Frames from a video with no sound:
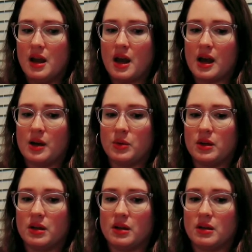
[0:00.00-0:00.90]
I
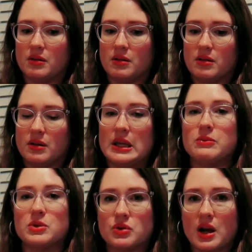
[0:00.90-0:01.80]
would give
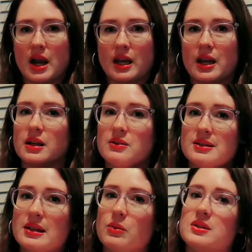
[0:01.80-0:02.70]
them a try, kind of
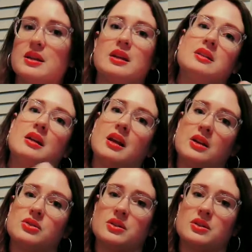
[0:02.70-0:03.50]
see once I get down to actually